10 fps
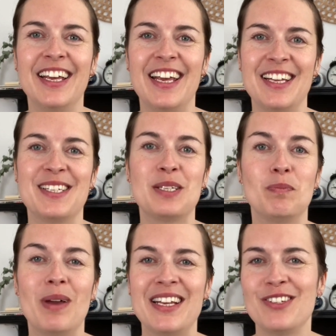is
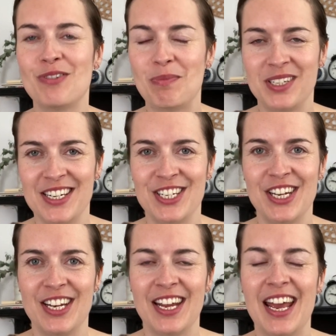spaced
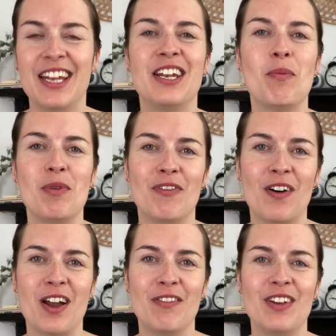repetition, and number
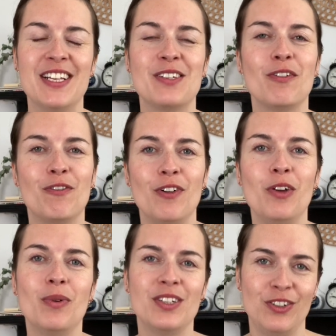5 is
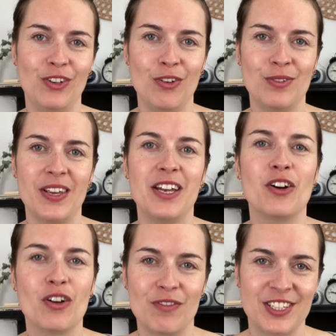frequent use in
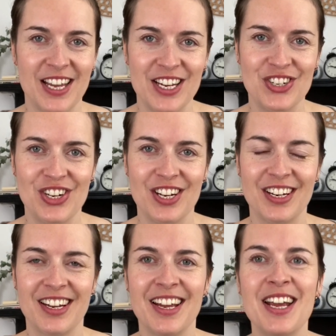conversation.
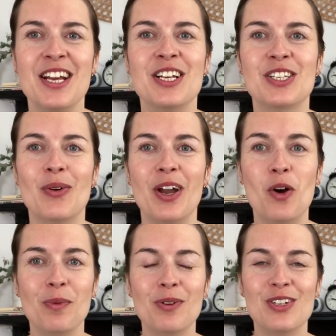So I
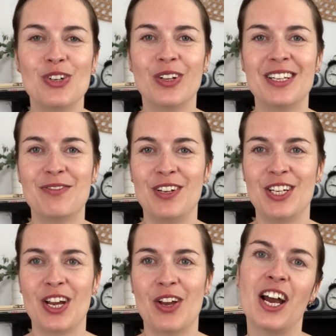hope you enjoyed this
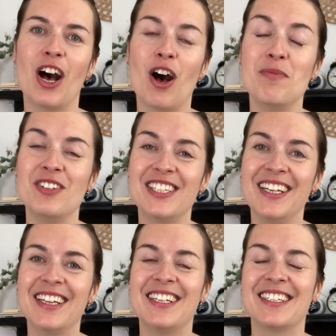video.
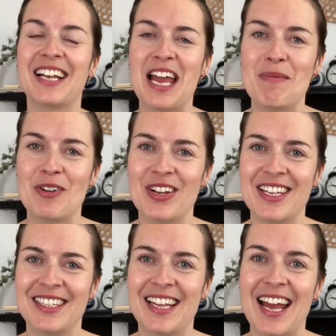Obviously, the disclaimer
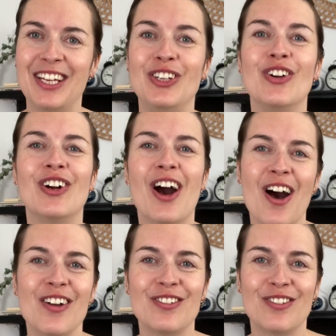is that you
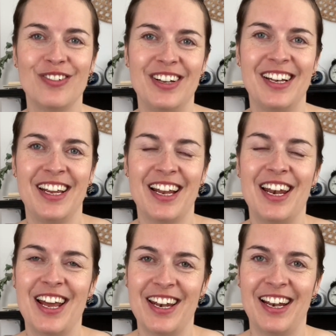can't really
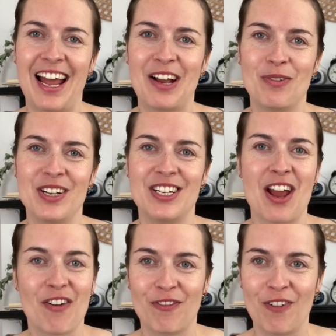learn a language
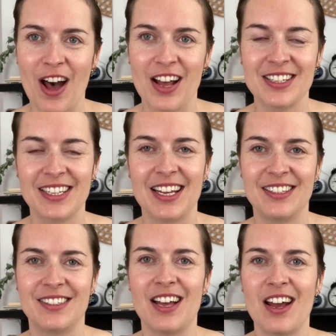fast as
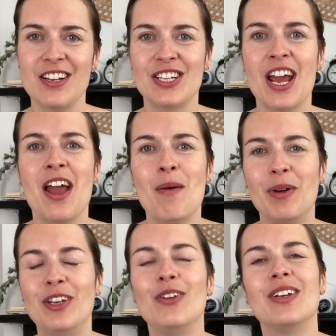such, but
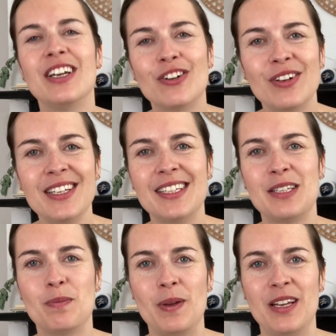you can increase the
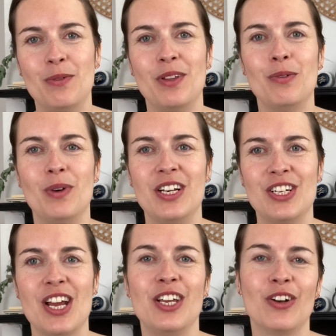speed with
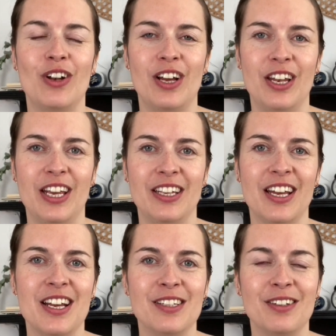which you're learning.
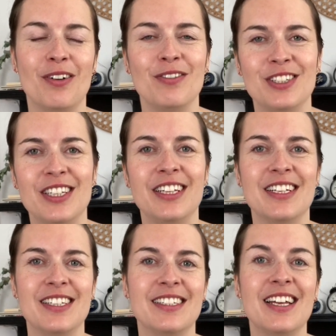So obviously
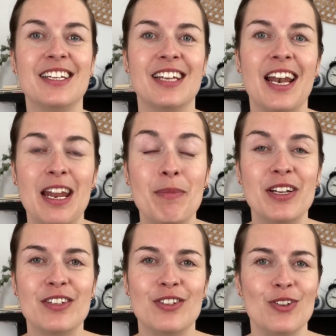there's a certain
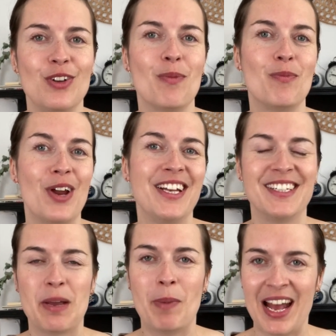limit to your brain's
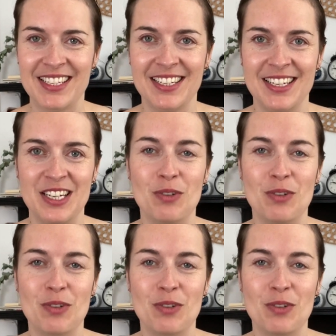capacity to